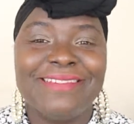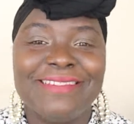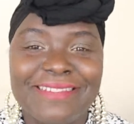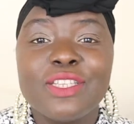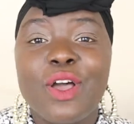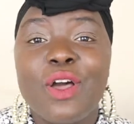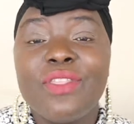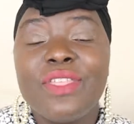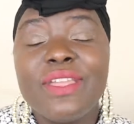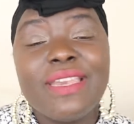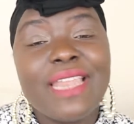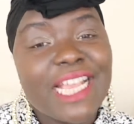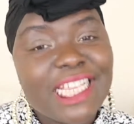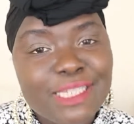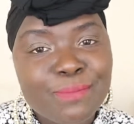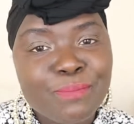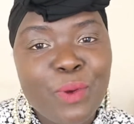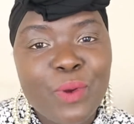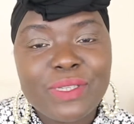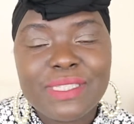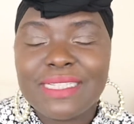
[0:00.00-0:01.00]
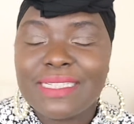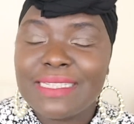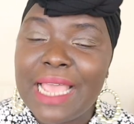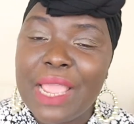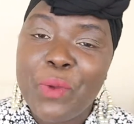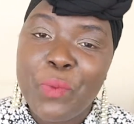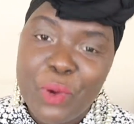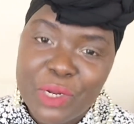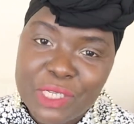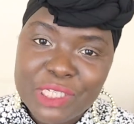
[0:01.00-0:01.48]
So the next book that
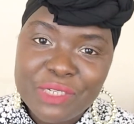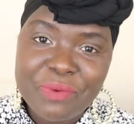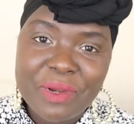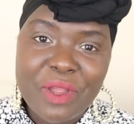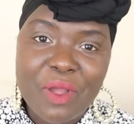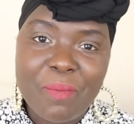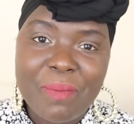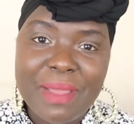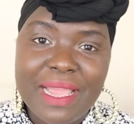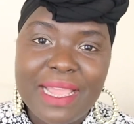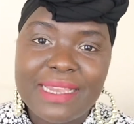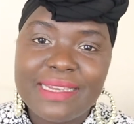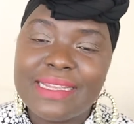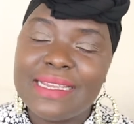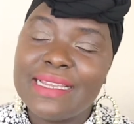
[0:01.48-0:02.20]
I want to recommend